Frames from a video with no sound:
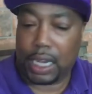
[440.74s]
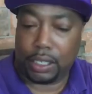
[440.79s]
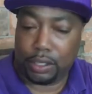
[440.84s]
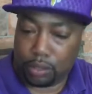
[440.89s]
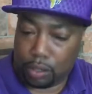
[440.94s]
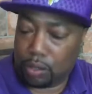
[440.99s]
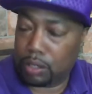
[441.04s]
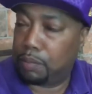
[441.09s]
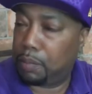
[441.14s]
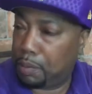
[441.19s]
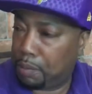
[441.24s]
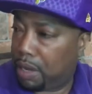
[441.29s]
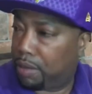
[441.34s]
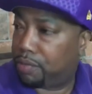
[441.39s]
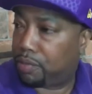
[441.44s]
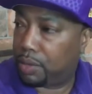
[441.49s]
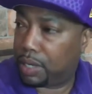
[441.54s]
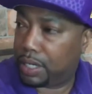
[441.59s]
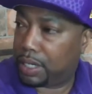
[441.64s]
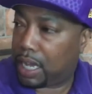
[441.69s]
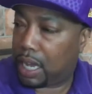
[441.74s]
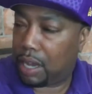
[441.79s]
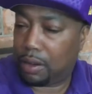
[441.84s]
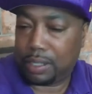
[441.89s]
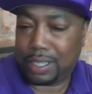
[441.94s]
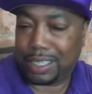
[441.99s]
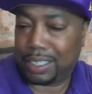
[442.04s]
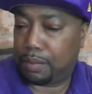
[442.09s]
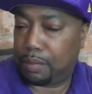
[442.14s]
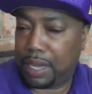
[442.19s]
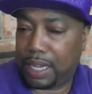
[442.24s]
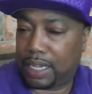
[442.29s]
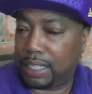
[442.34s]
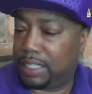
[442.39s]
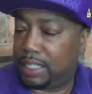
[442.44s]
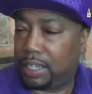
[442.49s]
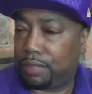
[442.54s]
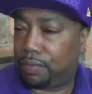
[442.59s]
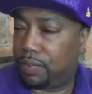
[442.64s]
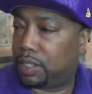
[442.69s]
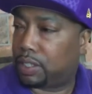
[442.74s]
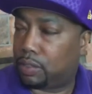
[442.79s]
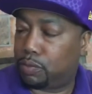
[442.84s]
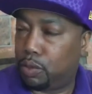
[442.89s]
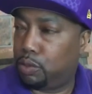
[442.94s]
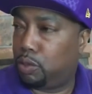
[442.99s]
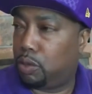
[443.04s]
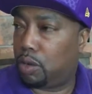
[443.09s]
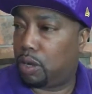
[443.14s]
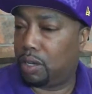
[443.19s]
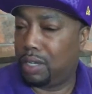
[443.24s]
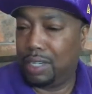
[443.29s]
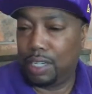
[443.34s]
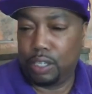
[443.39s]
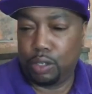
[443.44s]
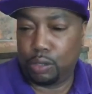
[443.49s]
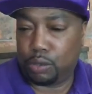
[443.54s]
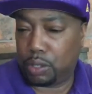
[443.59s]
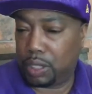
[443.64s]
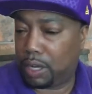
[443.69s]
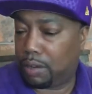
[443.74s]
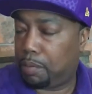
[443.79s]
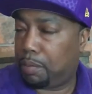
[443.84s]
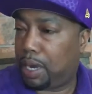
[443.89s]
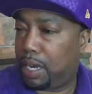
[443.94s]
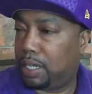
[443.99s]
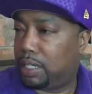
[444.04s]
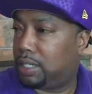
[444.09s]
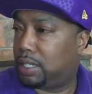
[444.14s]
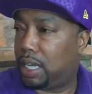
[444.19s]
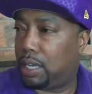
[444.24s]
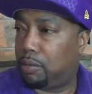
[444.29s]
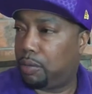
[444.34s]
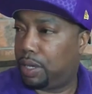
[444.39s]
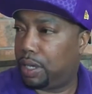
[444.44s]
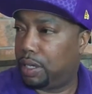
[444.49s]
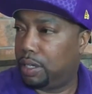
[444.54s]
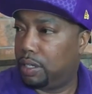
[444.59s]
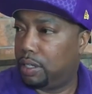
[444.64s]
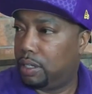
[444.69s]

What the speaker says: And you're going to be my friend now. It doesn't make a difference of who you are. You treat everybody the same way.